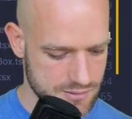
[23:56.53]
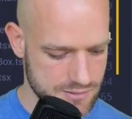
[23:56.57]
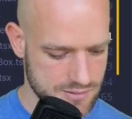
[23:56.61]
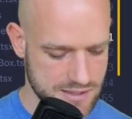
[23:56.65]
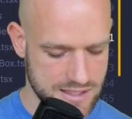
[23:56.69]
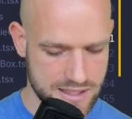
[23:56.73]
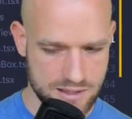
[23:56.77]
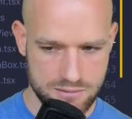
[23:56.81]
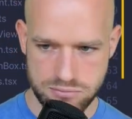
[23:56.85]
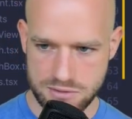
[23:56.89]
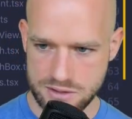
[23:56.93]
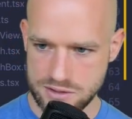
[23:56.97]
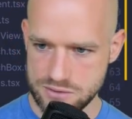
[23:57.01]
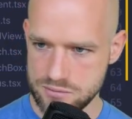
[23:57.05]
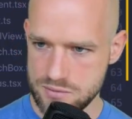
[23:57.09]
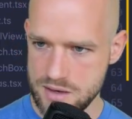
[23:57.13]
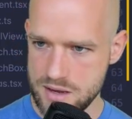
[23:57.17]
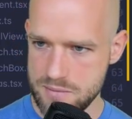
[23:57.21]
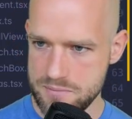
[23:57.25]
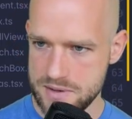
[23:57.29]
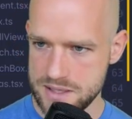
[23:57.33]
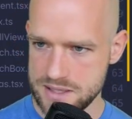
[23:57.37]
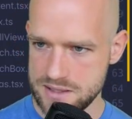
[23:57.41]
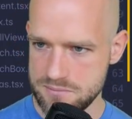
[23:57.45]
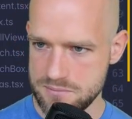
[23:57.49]
the liquid
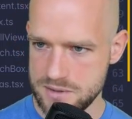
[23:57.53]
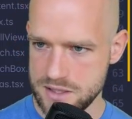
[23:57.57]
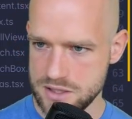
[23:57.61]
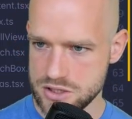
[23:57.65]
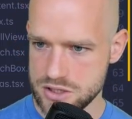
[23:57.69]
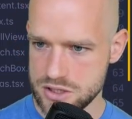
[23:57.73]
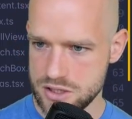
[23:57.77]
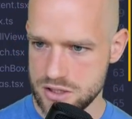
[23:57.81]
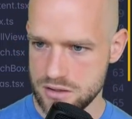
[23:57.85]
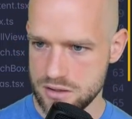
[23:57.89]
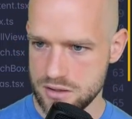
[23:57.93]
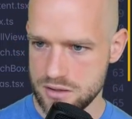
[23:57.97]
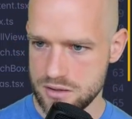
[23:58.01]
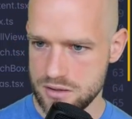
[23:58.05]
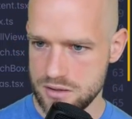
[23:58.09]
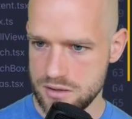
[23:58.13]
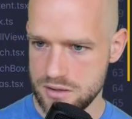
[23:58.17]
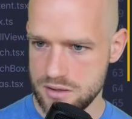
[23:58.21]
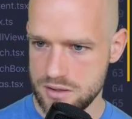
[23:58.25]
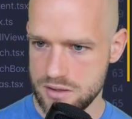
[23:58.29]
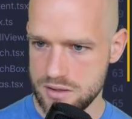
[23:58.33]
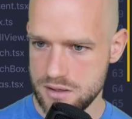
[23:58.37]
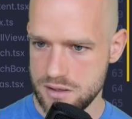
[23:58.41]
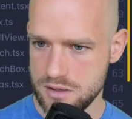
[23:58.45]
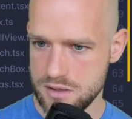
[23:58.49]
swipe animation.
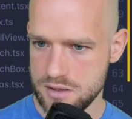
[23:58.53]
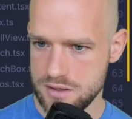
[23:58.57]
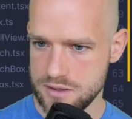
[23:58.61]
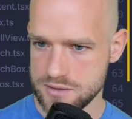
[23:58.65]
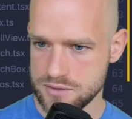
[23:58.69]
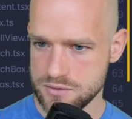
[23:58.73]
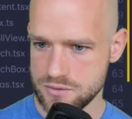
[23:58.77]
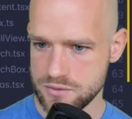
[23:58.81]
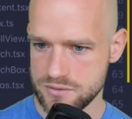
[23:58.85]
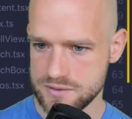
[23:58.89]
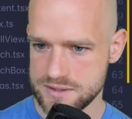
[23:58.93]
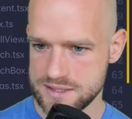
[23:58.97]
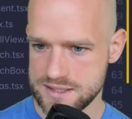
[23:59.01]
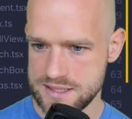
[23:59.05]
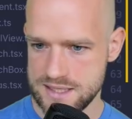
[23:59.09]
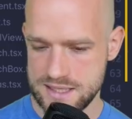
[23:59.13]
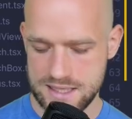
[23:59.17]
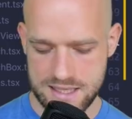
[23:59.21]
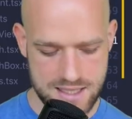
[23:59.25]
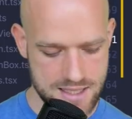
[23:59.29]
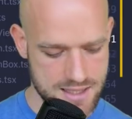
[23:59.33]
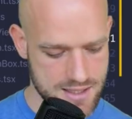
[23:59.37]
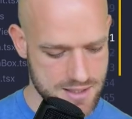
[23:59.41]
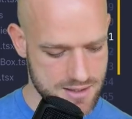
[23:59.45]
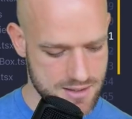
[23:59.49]
So you see
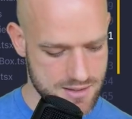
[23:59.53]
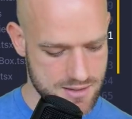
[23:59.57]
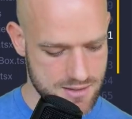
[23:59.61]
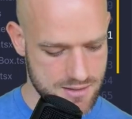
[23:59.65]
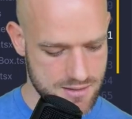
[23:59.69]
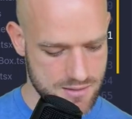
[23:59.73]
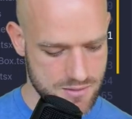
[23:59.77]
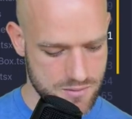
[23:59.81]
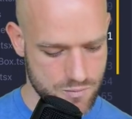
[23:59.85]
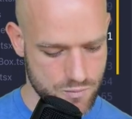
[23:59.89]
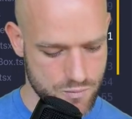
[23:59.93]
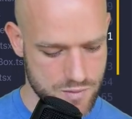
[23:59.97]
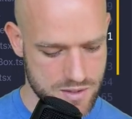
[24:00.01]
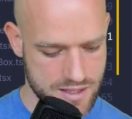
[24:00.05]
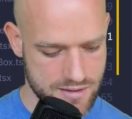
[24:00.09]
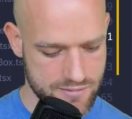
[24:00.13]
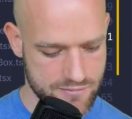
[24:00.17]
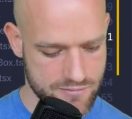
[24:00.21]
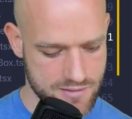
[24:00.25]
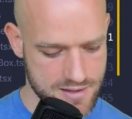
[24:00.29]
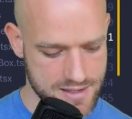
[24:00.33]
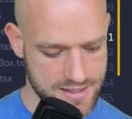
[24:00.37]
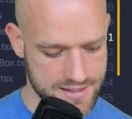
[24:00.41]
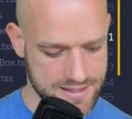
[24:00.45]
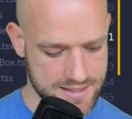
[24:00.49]
here,
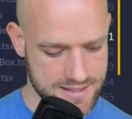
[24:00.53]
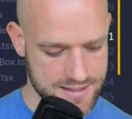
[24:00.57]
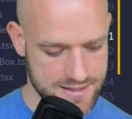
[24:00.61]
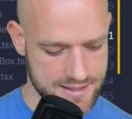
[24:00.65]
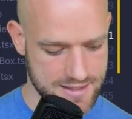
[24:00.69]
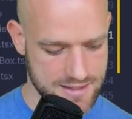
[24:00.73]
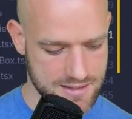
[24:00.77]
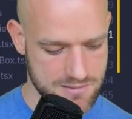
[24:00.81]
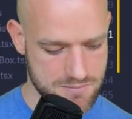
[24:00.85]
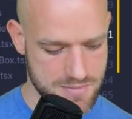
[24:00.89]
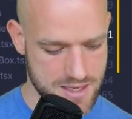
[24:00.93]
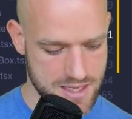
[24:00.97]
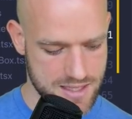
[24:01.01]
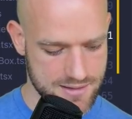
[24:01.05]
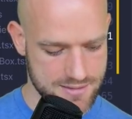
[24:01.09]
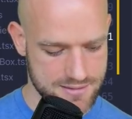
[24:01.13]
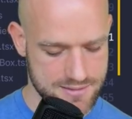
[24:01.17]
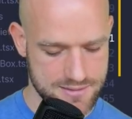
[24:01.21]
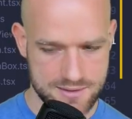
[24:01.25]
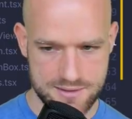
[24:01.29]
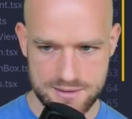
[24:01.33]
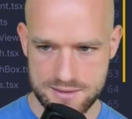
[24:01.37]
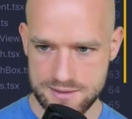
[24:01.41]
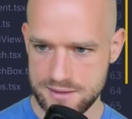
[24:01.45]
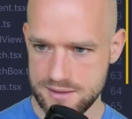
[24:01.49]
whatever I can
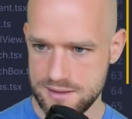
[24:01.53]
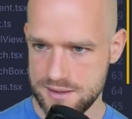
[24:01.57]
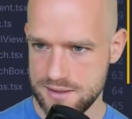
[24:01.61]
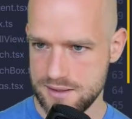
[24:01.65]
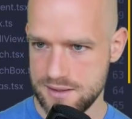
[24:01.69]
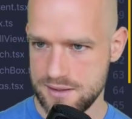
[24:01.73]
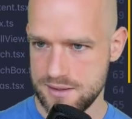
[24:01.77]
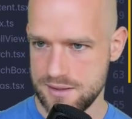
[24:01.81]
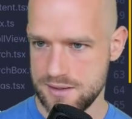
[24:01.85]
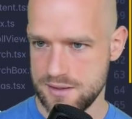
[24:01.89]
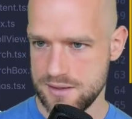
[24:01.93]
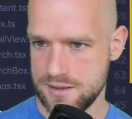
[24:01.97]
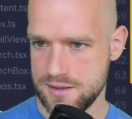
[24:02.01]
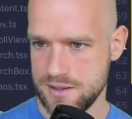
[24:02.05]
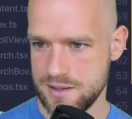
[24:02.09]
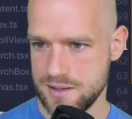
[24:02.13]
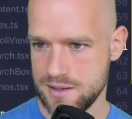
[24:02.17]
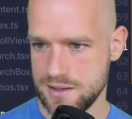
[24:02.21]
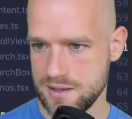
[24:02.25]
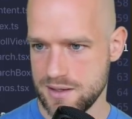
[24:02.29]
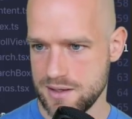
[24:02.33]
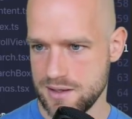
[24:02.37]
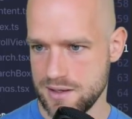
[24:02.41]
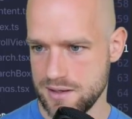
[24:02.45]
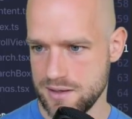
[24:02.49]
animate
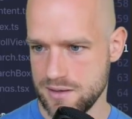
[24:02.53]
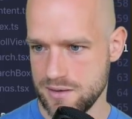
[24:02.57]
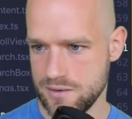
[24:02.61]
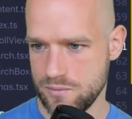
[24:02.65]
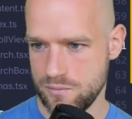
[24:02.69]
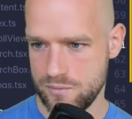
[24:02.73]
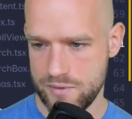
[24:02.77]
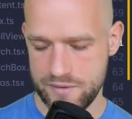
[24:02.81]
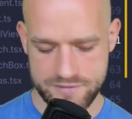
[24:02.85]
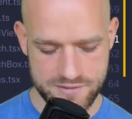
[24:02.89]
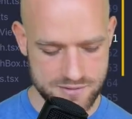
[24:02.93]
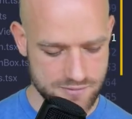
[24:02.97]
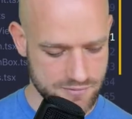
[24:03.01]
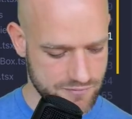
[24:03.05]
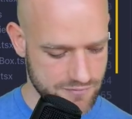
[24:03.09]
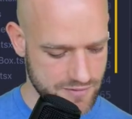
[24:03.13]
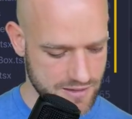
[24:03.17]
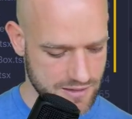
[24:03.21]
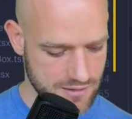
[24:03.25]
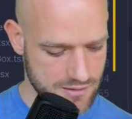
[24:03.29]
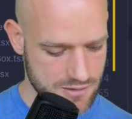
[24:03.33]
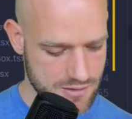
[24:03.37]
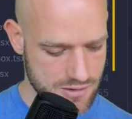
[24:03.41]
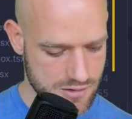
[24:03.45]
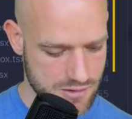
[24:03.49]
with the
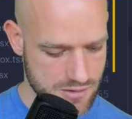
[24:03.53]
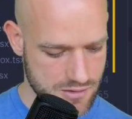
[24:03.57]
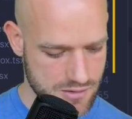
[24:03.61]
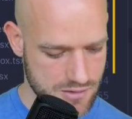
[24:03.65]
finger